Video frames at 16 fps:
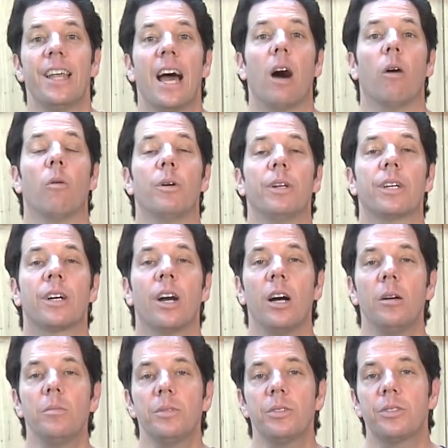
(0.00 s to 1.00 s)
Now, when it
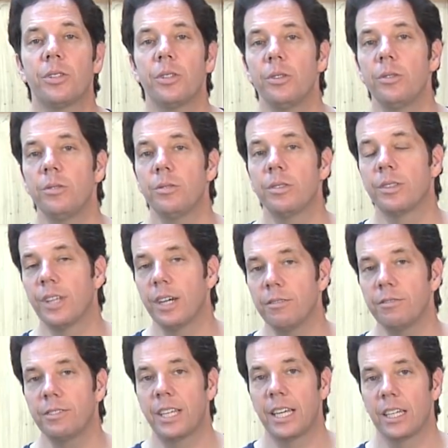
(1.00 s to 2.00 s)
comes to
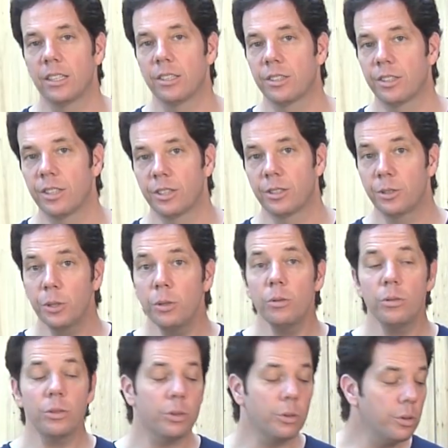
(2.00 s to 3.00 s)
dovetails, there's
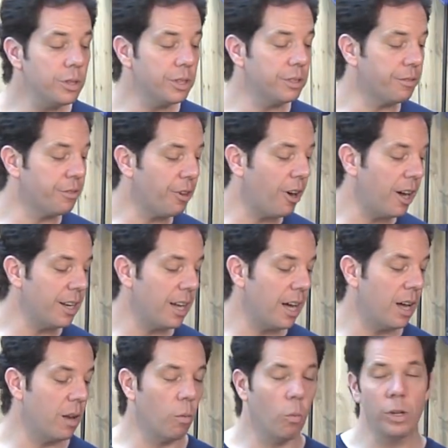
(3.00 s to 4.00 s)
two schools of thought
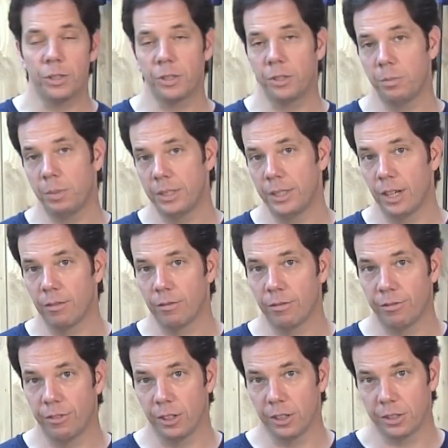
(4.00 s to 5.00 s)
on what should be done
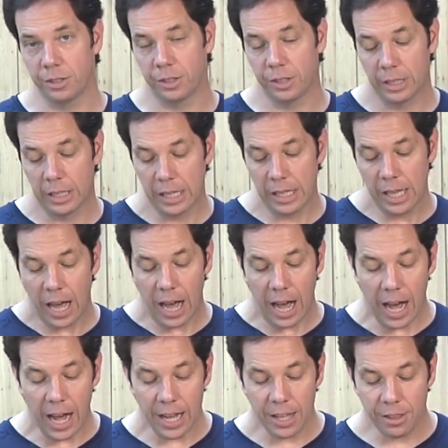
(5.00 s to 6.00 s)
first.
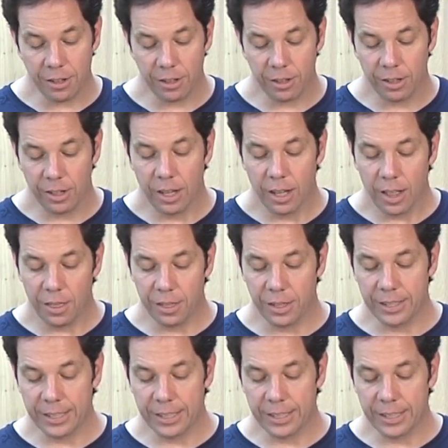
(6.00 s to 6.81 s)
Either the